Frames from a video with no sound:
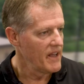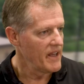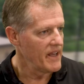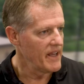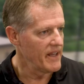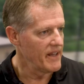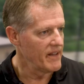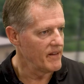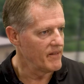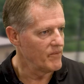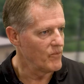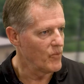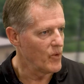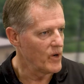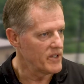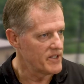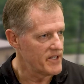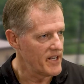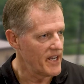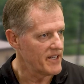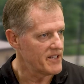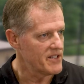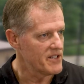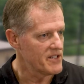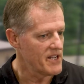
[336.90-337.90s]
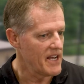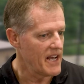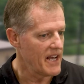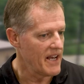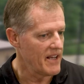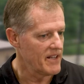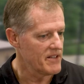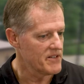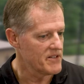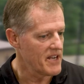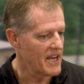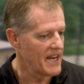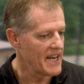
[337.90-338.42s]
And what Texas
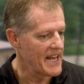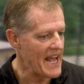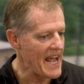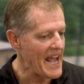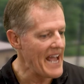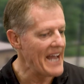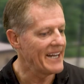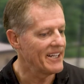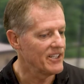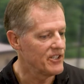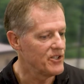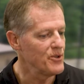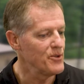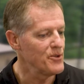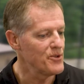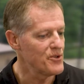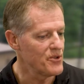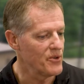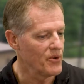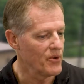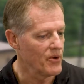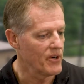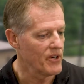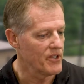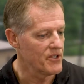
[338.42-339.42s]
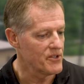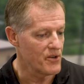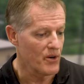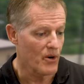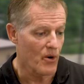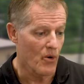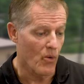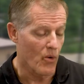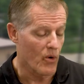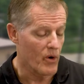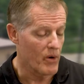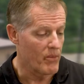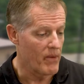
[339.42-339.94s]
High has kind of added to Stewart is their
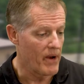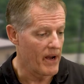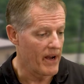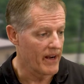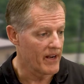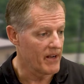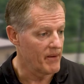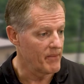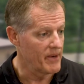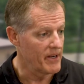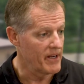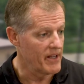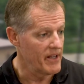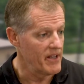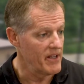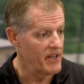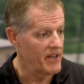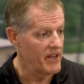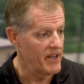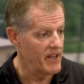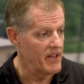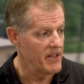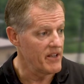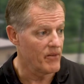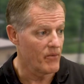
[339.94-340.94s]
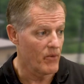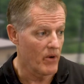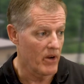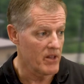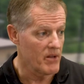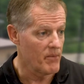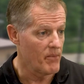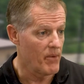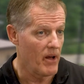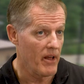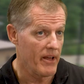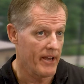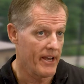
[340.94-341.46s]
quarterback. I mean, he can run
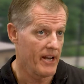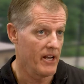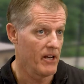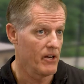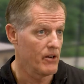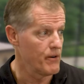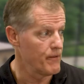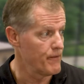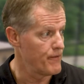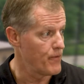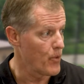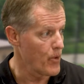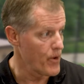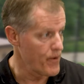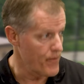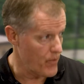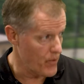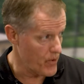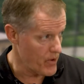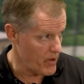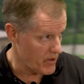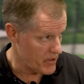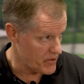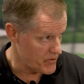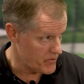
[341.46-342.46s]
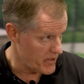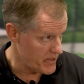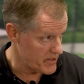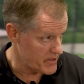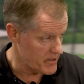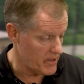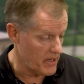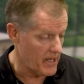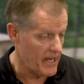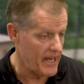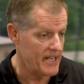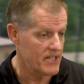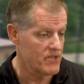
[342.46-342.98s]
the ball. He had 144 yards
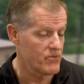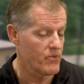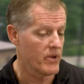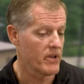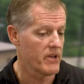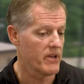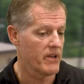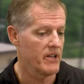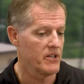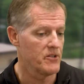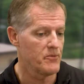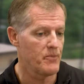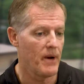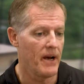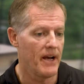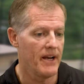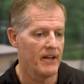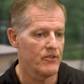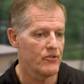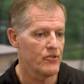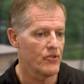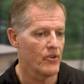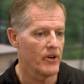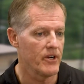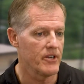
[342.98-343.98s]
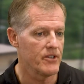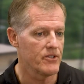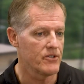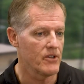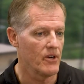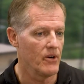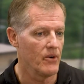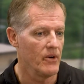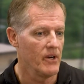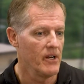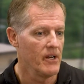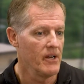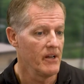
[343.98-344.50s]
rushing last week against Pine Tree,
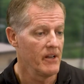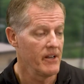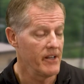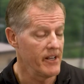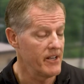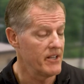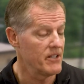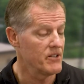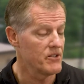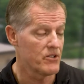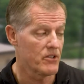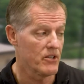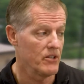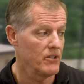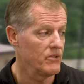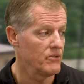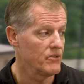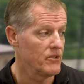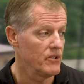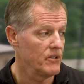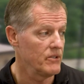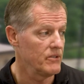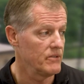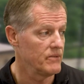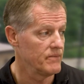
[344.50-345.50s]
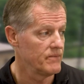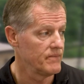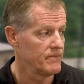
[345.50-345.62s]
so he can scoot too.